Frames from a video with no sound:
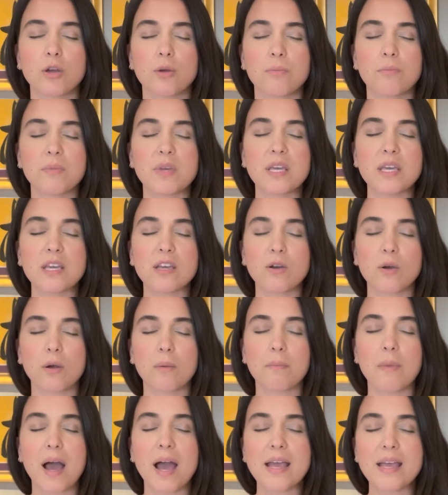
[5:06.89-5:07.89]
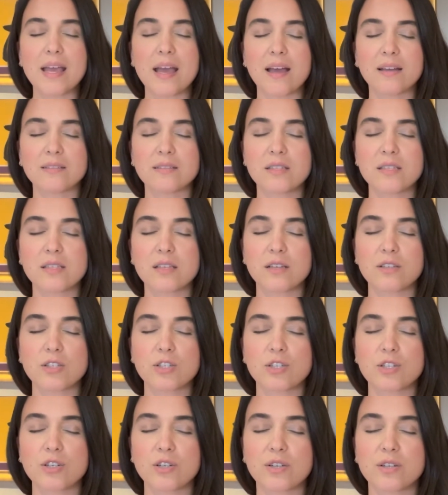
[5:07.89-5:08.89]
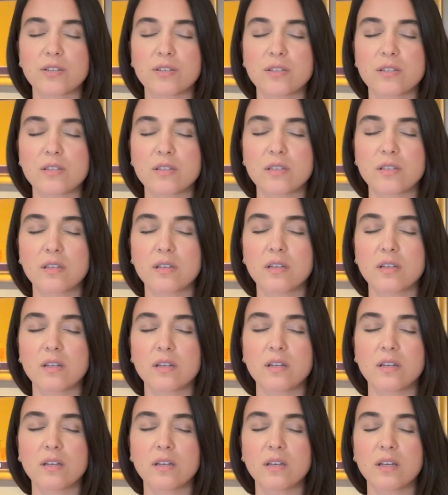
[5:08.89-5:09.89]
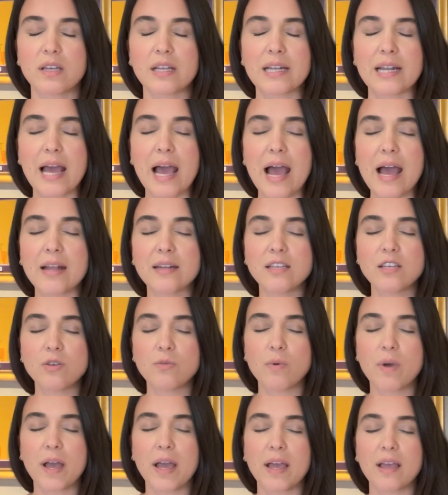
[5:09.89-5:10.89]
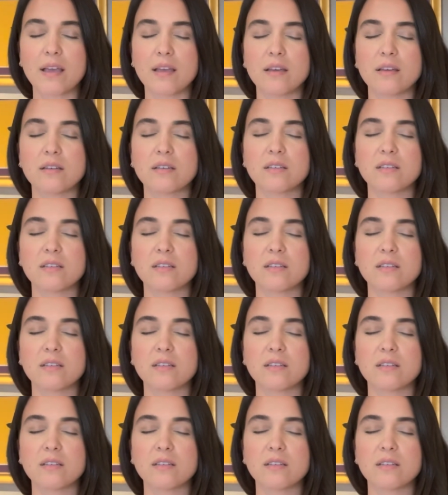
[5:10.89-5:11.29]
me or my ancestors in any way